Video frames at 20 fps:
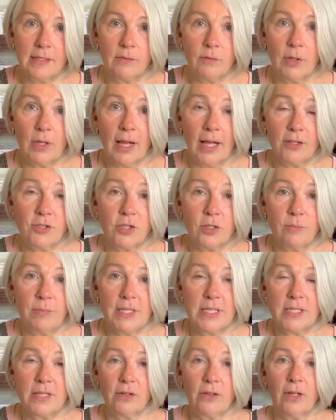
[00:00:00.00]
Well, I should
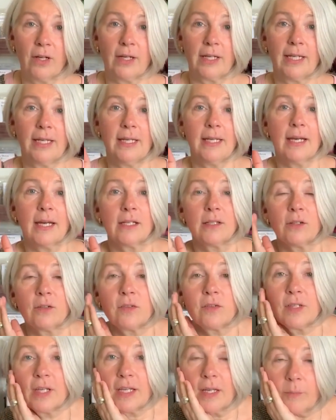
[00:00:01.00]
be so lucky. I
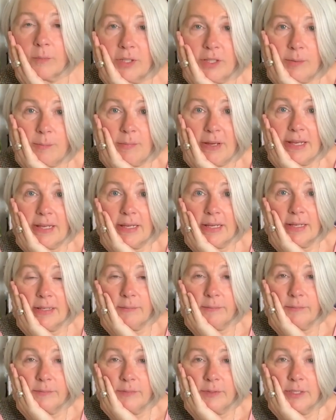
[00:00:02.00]
don't think I'm going to make
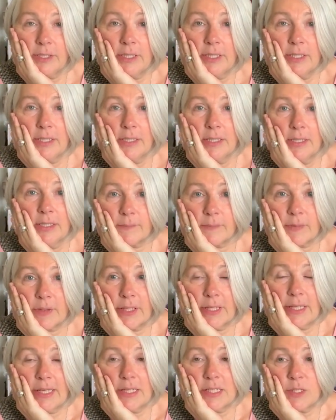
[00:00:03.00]
it.
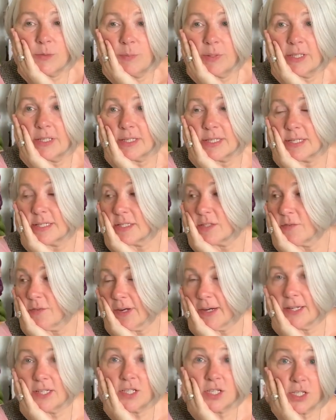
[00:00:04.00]
It's because it's
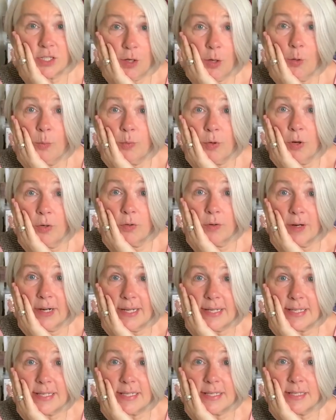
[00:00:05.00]
very slow
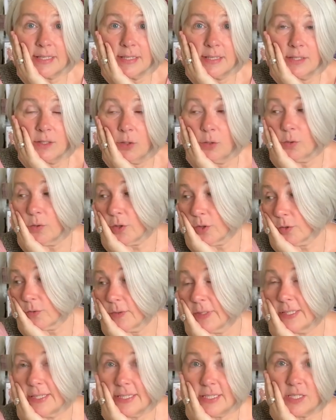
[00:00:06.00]
progress,
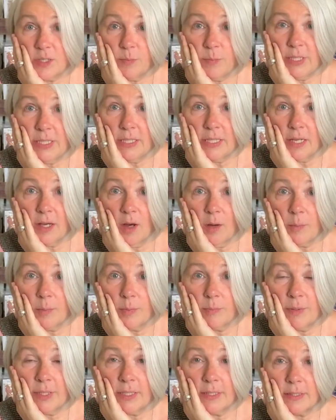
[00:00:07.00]
although it is speeding up
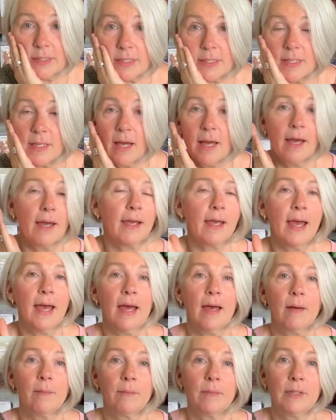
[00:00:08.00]
because I
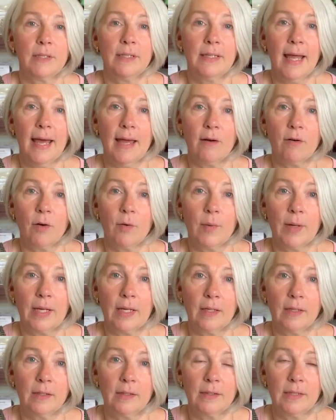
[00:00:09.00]
am
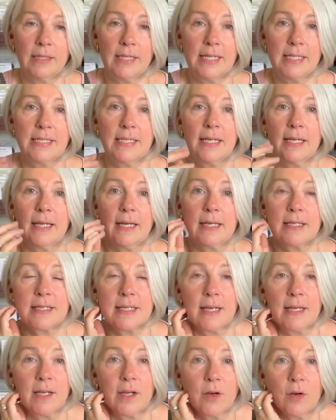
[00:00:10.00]
narrowing the knitting as
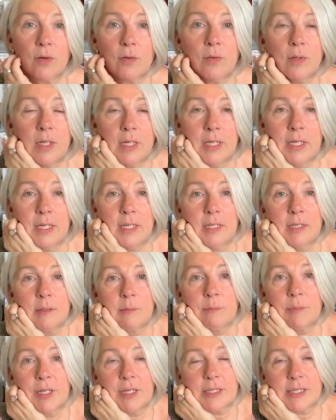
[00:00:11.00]
I go.
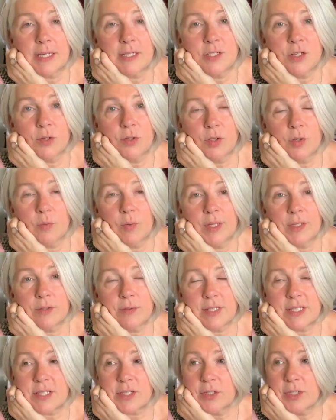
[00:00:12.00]
But I don't know
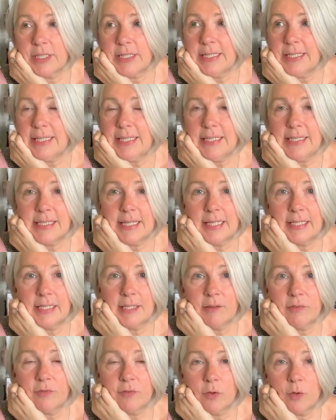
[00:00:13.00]
whether it's going to need
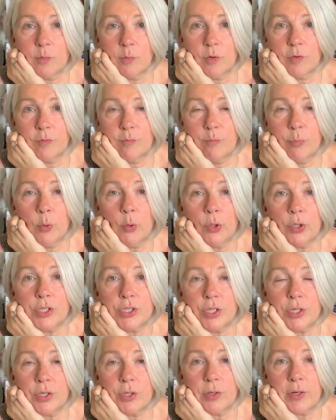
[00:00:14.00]
any form of
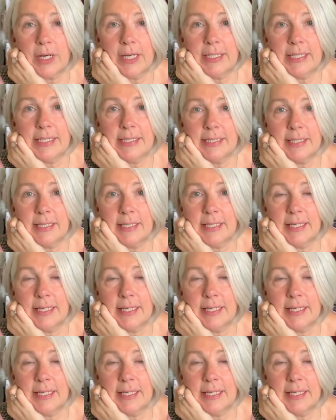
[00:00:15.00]
border or anything